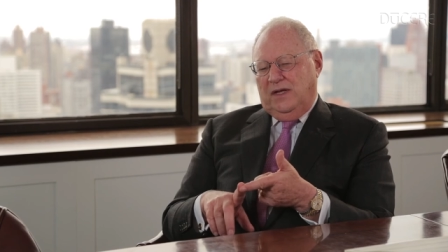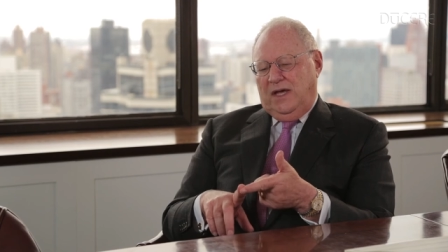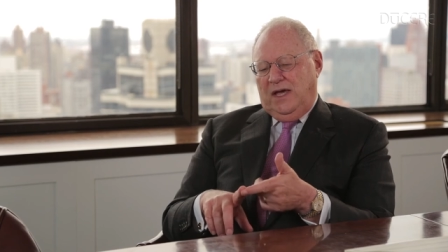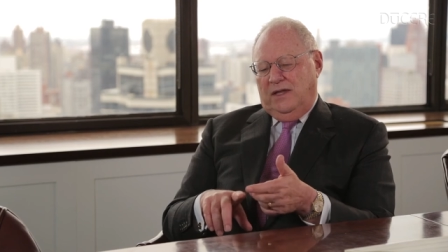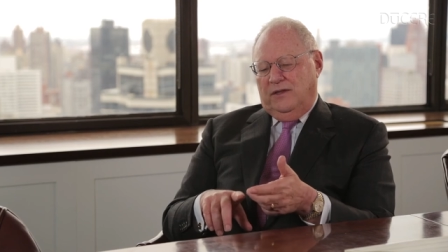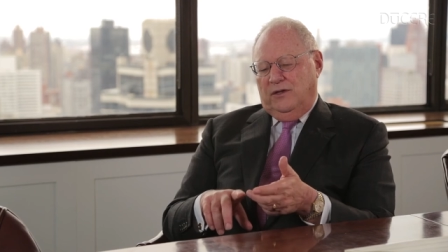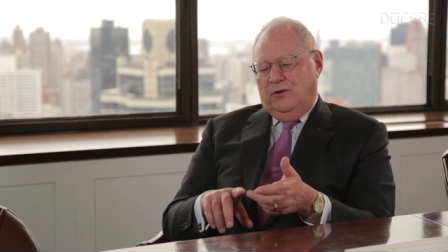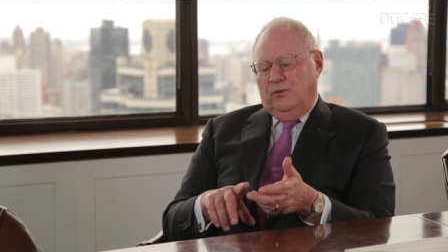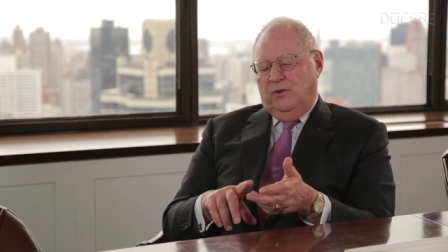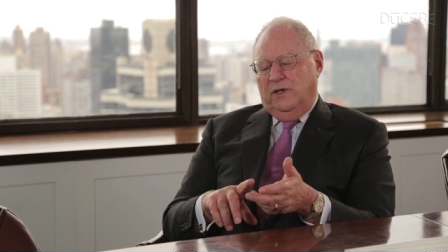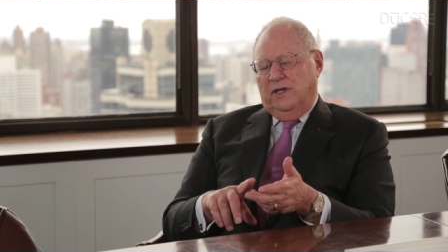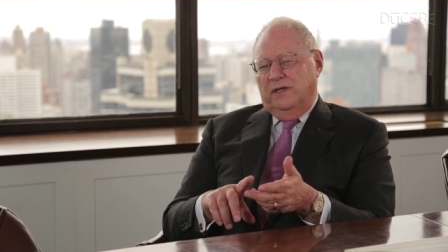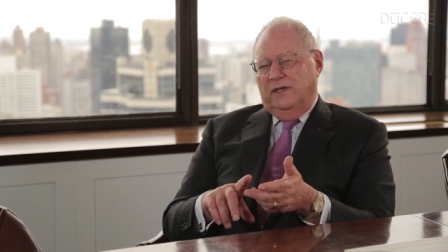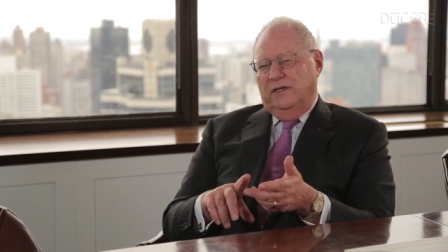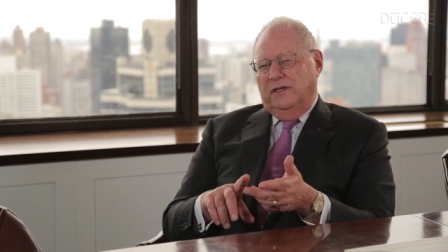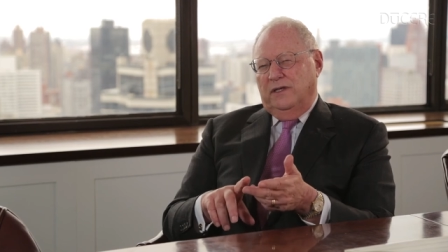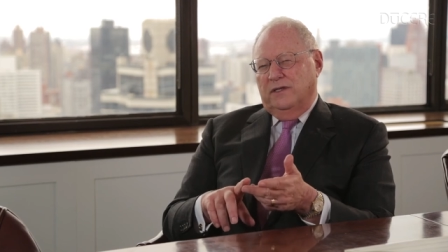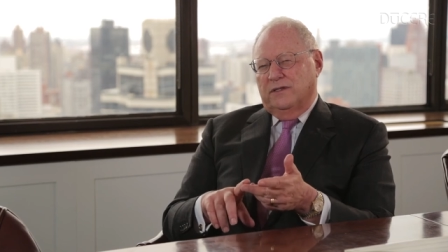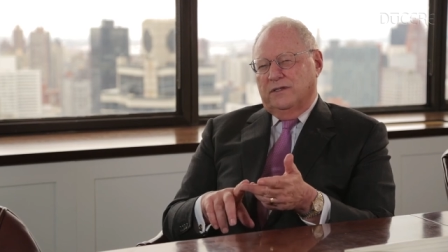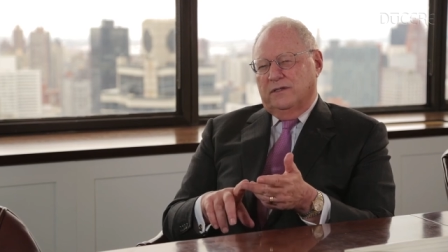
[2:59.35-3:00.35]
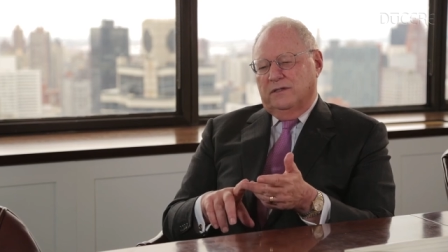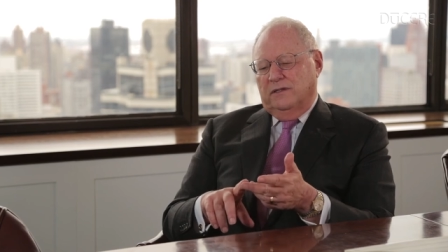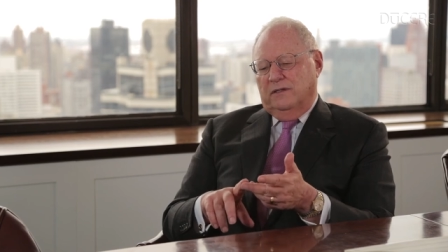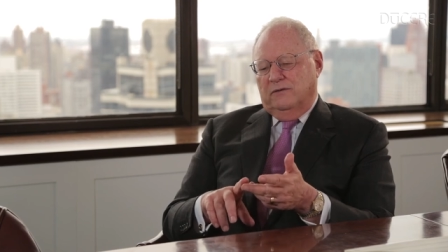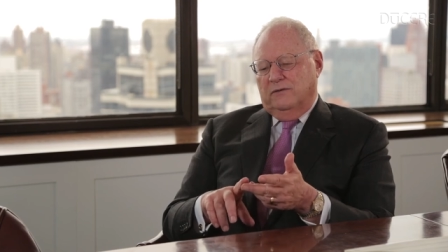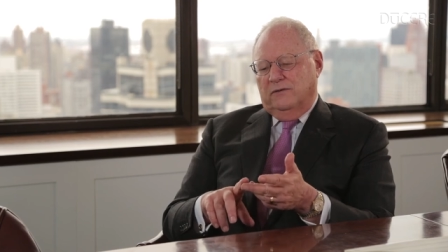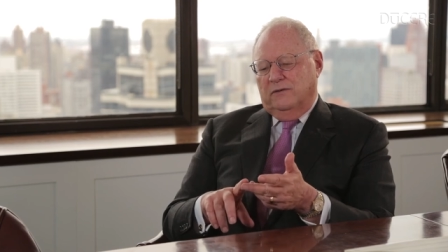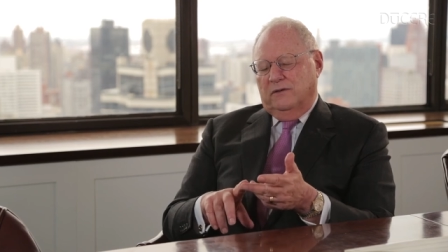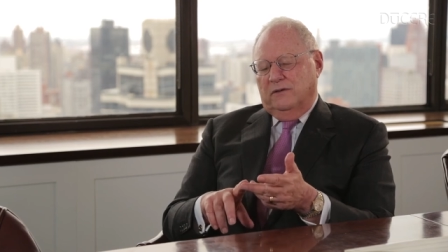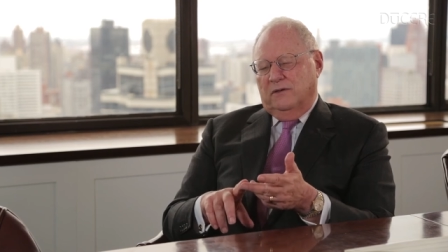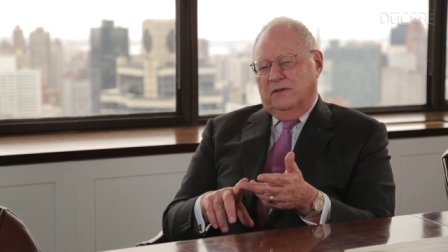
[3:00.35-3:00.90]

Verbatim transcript: and the willingness to